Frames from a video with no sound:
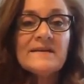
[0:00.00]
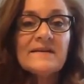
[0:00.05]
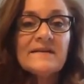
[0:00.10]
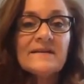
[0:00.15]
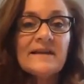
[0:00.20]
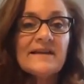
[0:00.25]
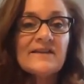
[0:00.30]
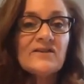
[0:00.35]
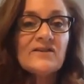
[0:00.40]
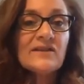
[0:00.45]

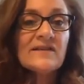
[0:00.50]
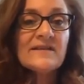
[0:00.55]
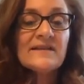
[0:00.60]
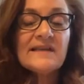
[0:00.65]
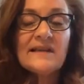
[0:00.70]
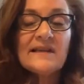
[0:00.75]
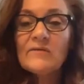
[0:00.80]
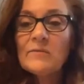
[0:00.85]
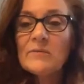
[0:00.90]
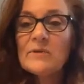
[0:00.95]
Let's just
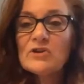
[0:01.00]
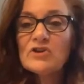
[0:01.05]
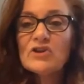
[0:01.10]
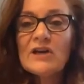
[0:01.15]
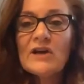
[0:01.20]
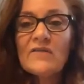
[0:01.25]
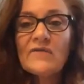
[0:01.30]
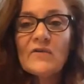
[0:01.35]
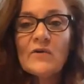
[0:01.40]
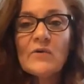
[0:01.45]
give them a
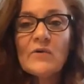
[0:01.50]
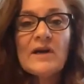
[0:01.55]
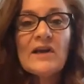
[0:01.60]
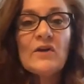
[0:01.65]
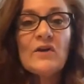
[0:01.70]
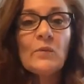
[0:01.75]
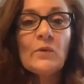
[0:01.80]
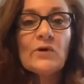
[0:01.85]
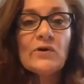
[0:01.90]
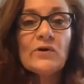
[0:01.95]
shuffle,
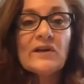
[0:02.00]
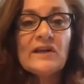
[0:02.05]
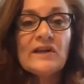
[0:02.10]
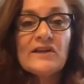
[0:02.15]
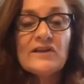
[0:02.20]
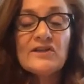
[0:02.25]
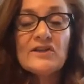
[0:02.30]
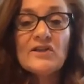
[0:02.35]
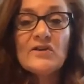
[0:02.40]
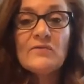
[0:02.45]
and we're going
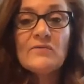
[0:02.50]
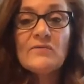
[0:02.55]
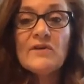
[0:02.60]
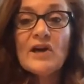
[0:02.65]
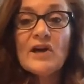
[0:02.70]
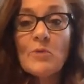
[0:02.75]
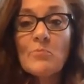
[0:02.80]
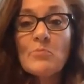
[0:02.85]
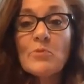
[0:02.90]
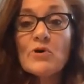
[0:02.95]
to do
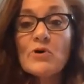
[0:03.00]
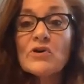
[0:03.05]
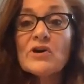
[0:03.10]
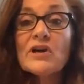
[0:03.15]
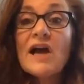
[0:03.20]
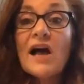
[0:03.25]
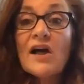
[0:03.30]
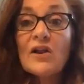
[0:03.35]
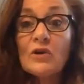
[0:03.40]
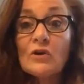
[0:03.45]
number,
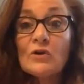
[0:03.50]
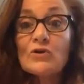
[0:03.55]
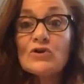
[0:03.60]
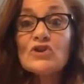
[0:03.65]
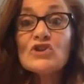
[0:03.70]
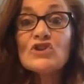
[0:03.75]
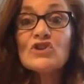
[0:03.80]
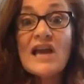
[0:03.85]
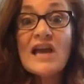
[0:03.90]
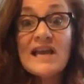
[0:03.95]
color,
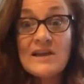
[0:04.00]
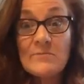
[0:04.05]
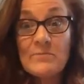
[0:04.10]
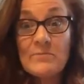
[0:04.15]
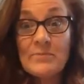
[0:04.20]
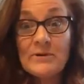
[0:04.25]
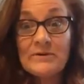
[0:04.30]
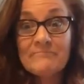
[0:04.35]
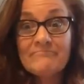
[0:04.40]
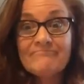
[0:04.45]
shape.
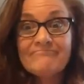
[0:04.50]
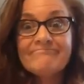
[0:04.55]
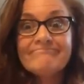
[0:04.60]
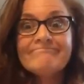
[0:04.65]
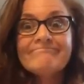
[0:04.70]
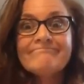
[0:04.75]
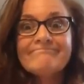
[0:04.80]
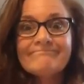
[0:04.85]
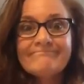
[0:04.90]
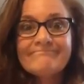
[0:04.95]

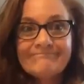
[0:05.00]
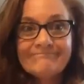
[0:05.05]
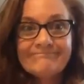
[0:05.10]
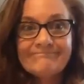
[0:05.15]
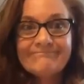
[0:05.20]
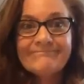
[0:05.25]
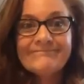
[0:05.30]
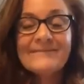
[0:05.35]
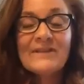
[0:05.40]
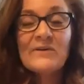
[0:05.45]

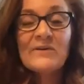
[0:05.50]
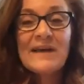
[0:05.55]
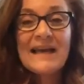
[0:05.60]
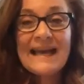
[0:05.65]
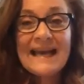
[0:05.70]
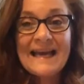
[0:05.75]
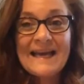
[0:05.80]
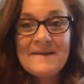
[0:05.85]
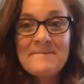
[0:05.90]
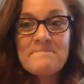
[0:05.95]

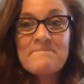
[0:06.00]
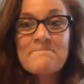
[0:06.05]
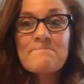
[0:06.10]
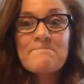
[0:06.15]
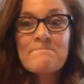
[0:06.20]
Okay?